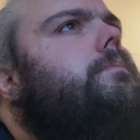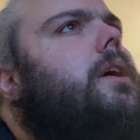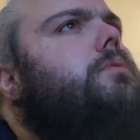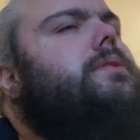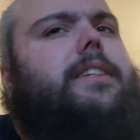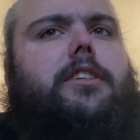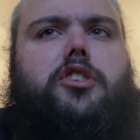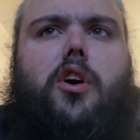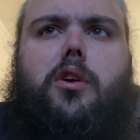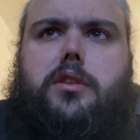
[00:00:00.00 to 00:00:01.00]
I wouldn't say the
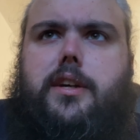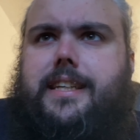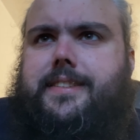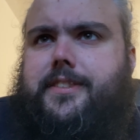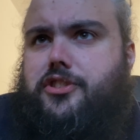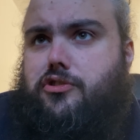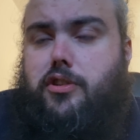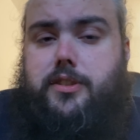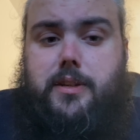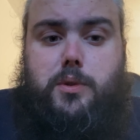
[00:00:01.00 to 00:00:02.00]
chocolate is as
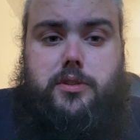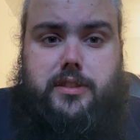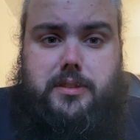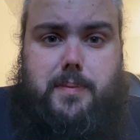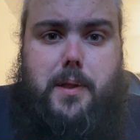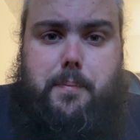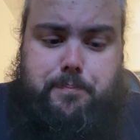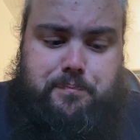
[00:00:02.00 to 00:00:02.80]
strong as it was on the smell.